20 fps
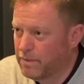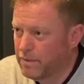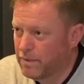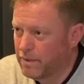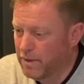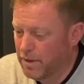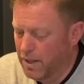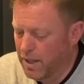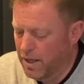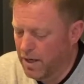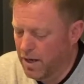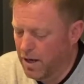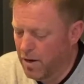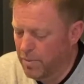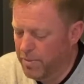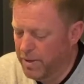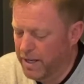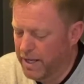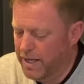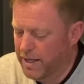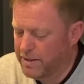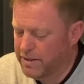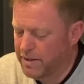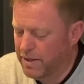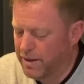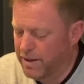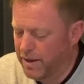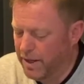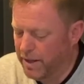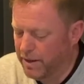But here's
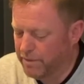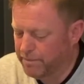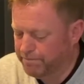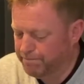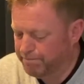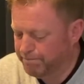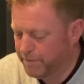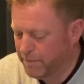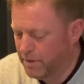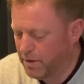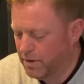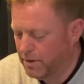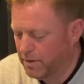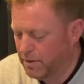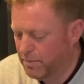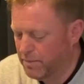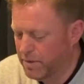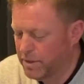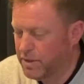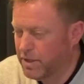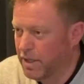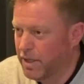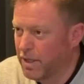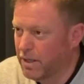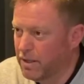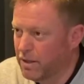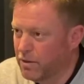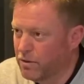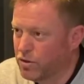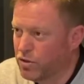the thing. I'm gonna tell you
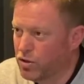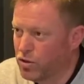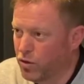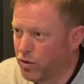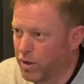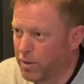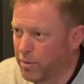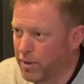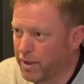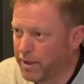a little story, Mike.